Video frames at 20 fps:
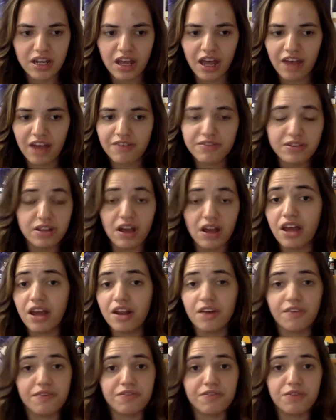I've done
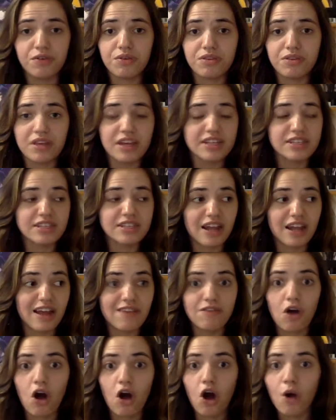a few things that
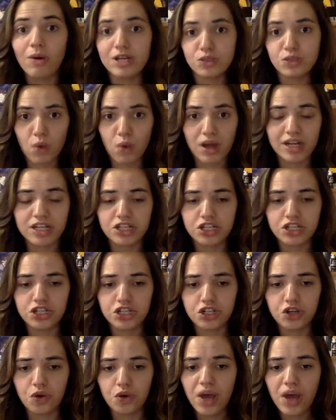I've always wanted to
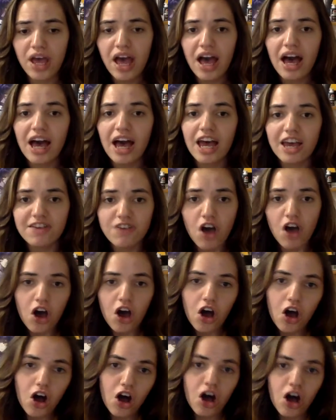do. I have
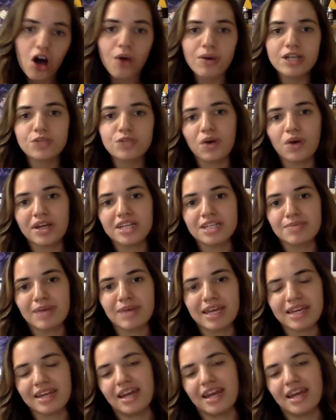always wanted to make an